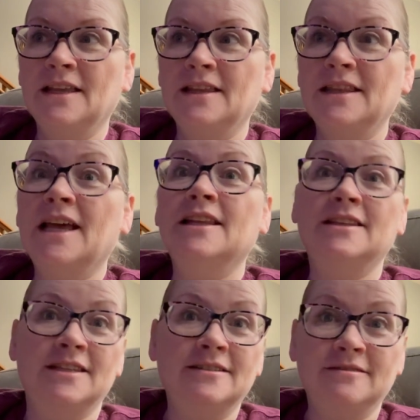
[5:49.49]
that
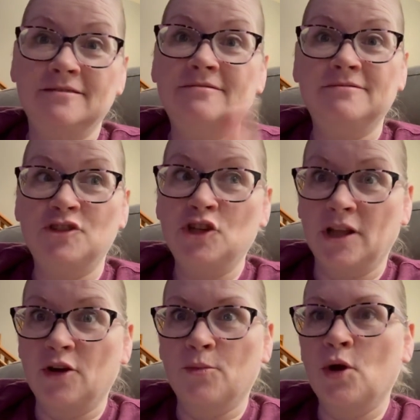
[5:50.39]
she let
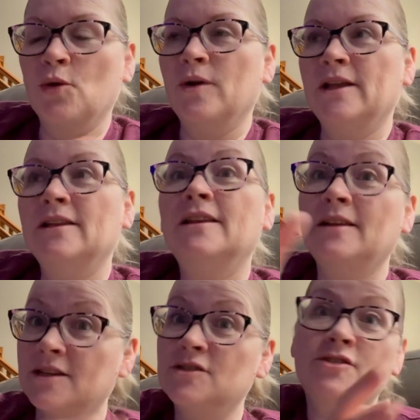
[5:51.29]
her borrow it
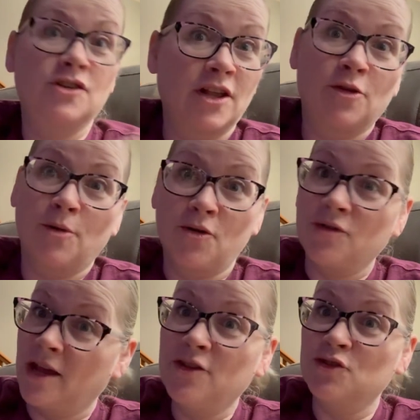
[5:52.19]
because she let her borrow
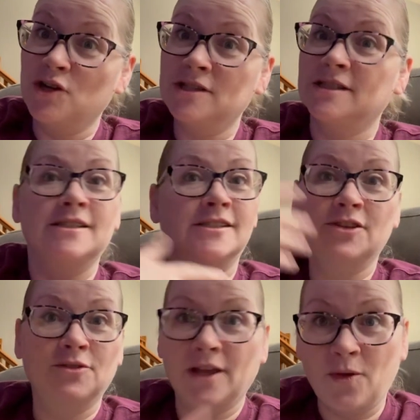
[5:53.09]
the other dresses.
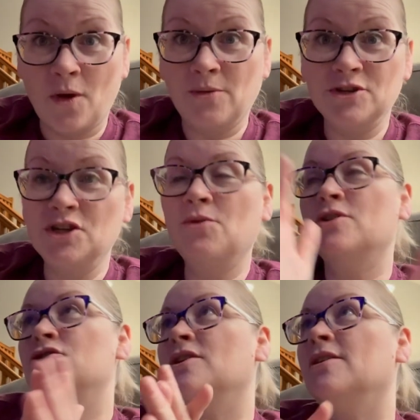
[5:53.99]
So like, why would she question it,